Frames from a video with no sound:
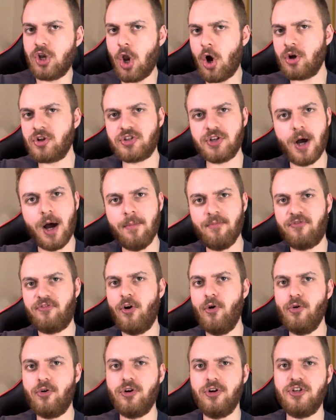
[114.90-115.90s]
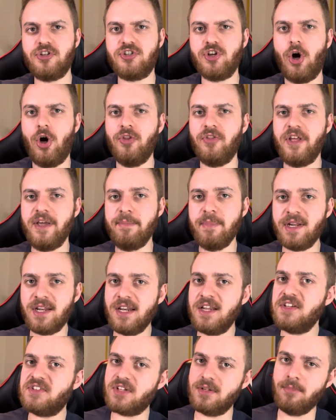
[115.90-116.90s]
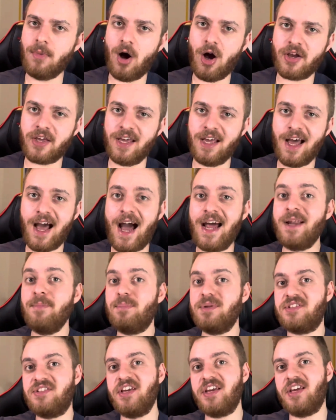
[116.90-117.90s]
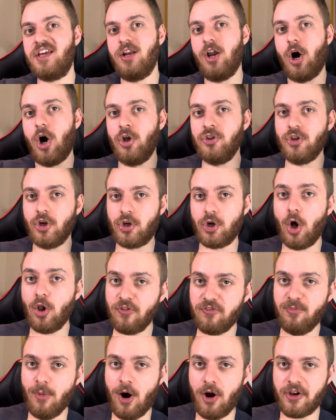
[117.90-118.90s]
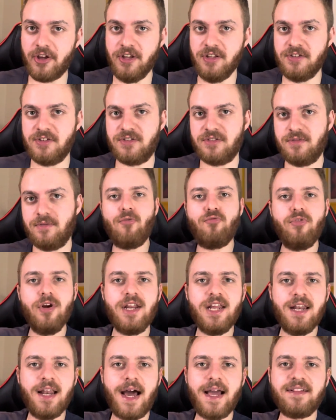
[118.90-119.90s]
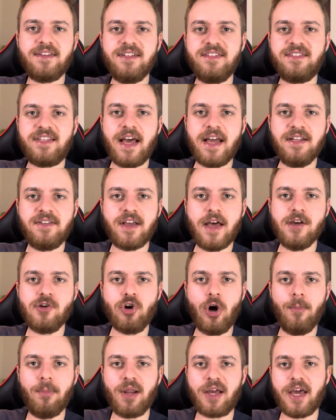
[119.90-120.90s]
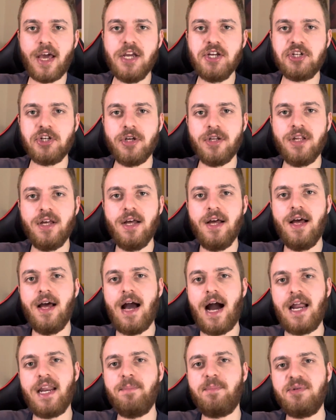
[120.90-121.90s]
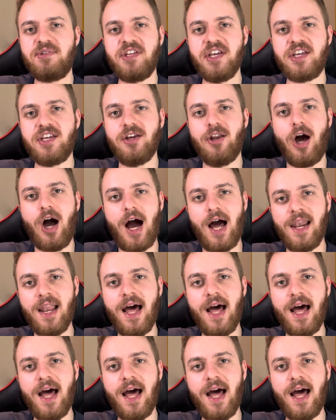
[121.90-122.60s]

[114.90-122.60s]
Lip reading: long-term focus on the Middle Eastern market and in particular on the Gulf markets. I really like the day-date complication, and in particular I